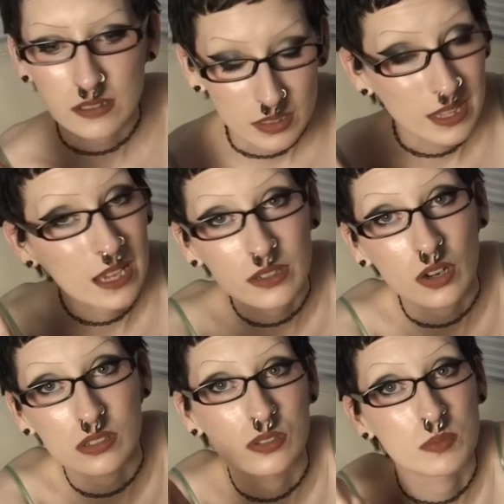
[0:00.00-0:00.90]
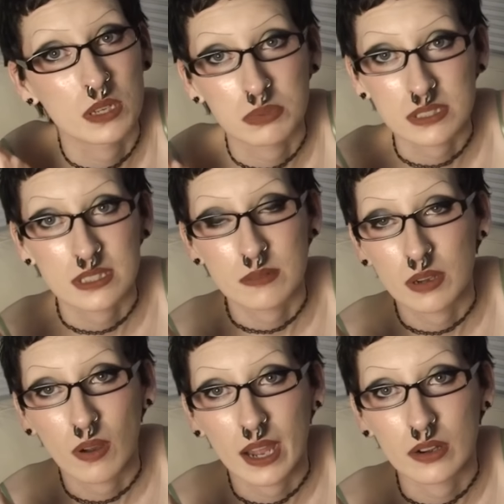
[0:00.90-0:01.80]
that could also be a
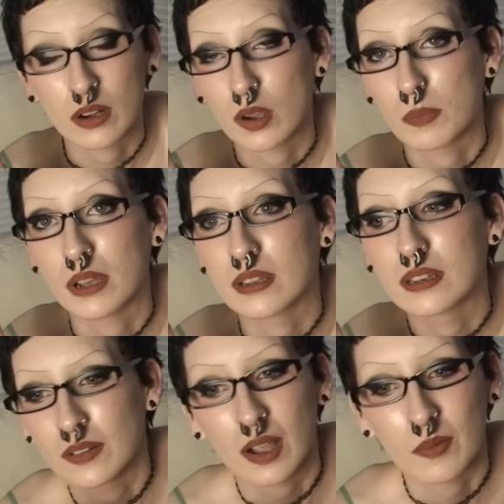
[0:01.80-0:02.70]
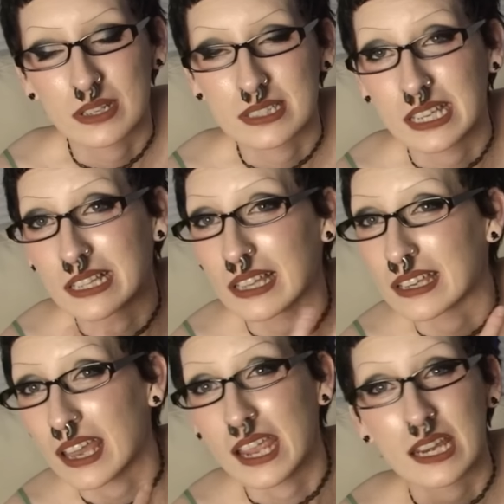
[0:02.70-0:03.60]
placebo, I don't know, but I want to say like
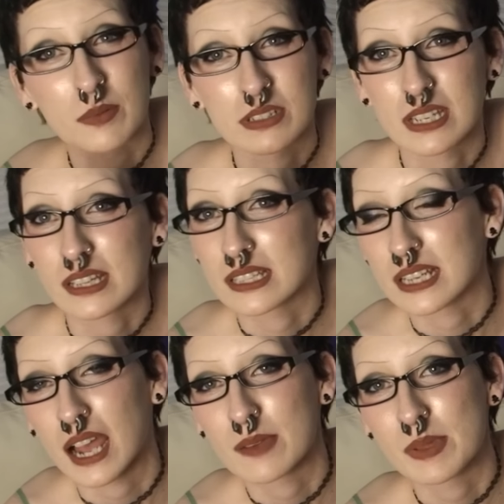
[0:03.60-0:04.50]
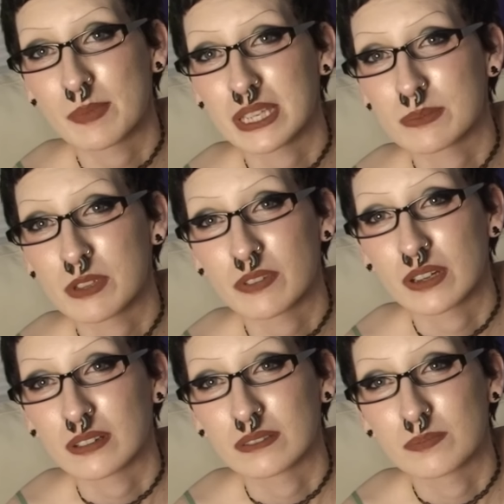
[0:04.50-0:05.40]
80% of the time it makes me
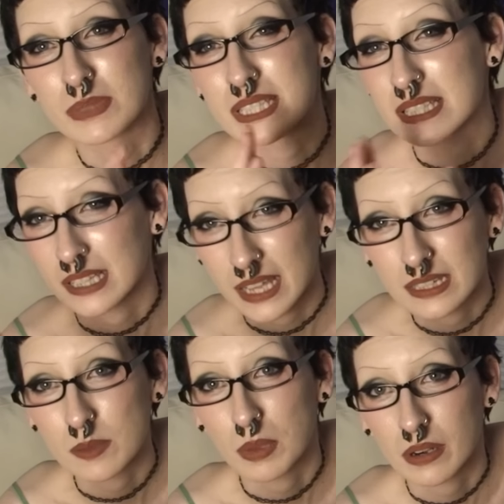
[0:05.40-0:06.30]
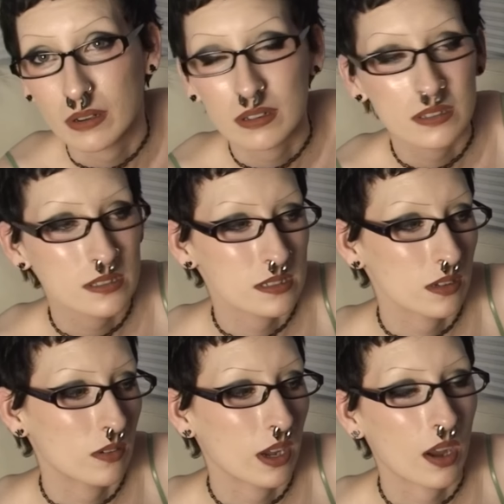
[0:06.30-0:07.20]
feel slightly better,
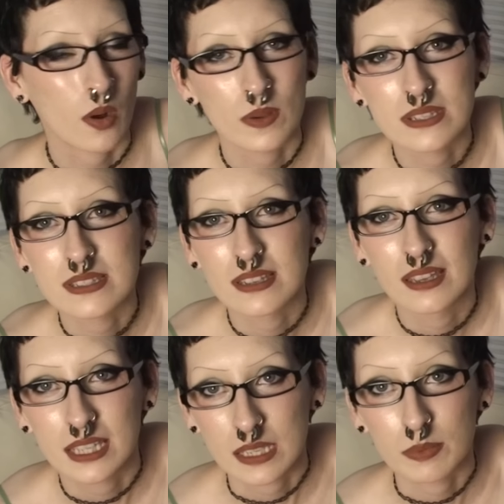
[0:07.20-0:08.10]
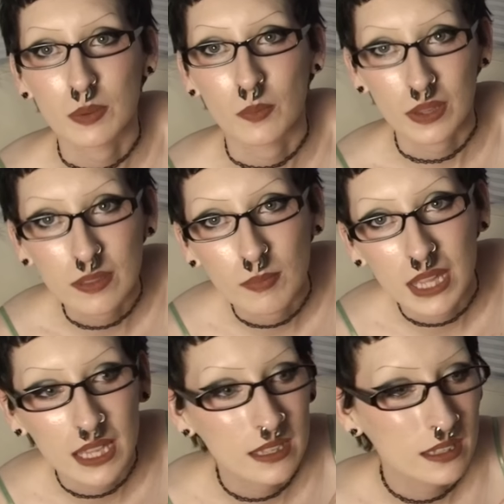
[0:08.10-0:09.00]
so I always keep it with
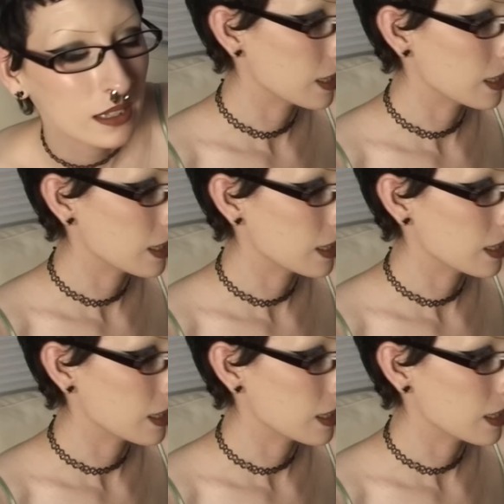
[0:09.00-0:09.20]
me.